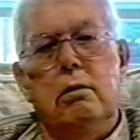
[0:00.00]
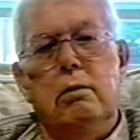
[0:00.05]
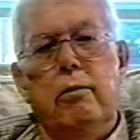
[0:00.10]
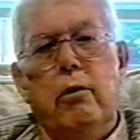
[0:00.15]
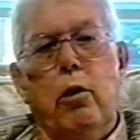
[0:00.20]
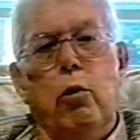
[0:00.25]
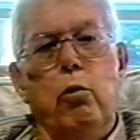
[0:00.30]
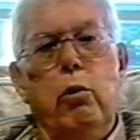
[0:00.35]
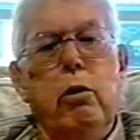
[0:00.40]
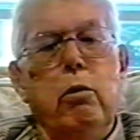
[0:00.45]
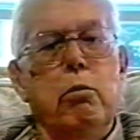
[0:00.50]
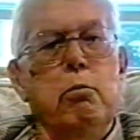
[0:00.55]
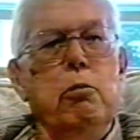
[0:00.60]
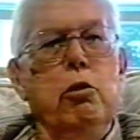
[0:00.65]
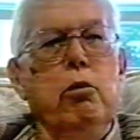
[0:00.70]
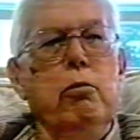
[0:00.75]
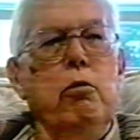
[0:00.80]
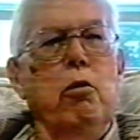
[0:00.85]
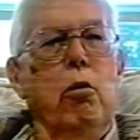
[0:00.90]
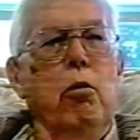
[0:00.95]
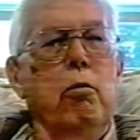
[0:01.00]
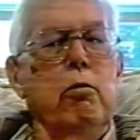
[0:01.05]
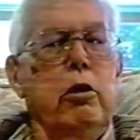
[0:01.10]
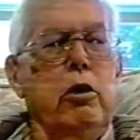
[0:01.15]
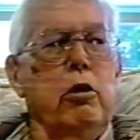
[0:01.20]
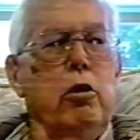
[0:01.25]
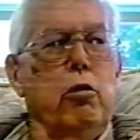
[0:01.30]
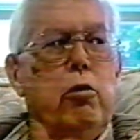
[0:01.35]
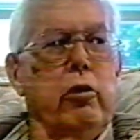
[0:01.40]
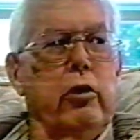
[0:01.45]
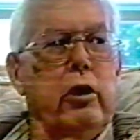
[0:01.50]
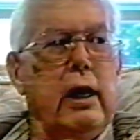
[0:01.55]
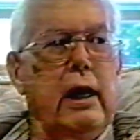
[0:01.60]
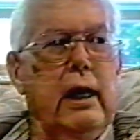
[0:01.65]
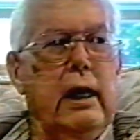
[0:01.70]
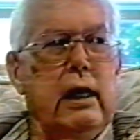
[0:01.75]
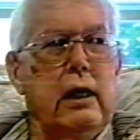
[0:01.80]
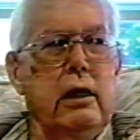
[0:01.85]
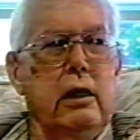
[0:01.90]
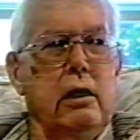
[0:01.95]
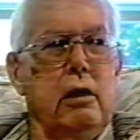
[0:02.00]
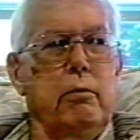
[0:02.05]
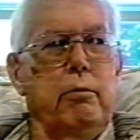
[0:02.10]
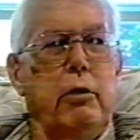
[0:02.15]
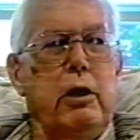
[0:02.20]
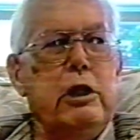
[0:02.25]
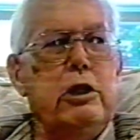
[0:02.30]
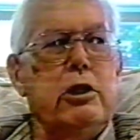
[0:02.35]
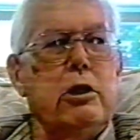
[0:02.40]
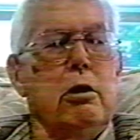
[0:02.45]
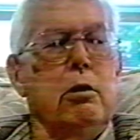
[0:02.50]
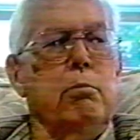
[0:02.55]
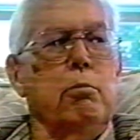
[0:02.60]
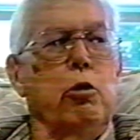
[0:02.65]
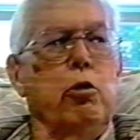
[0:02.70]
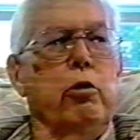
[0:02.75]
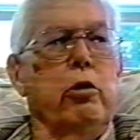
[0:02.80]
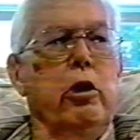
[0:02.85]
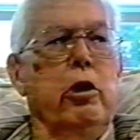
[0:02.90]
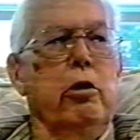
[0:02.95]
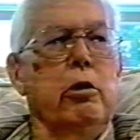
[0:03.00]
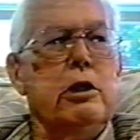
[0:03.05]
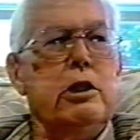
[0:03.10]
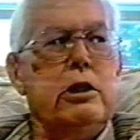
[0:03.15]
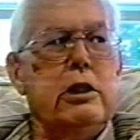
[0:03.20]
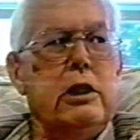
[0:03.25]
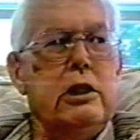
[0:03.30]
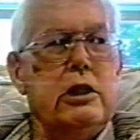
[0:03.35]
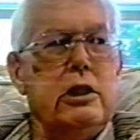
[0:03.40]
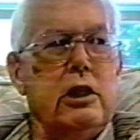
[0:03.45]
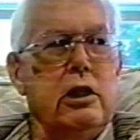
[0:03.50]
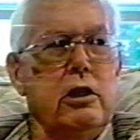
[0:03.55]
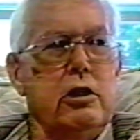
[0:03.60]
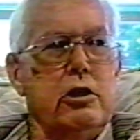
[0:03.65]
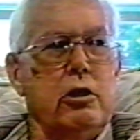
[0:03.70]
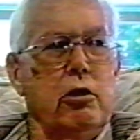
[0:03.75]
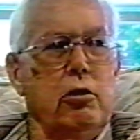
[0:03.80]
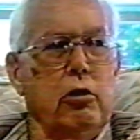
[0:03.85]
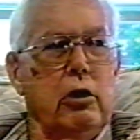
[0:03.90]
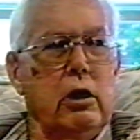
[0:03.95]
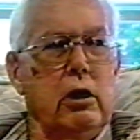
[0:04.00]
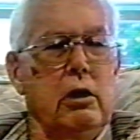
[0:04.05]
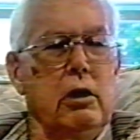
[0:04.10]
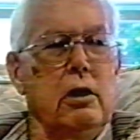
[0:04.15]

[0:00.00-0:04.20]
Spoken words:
we were moved over to North Island and placed on board the USS Saratoga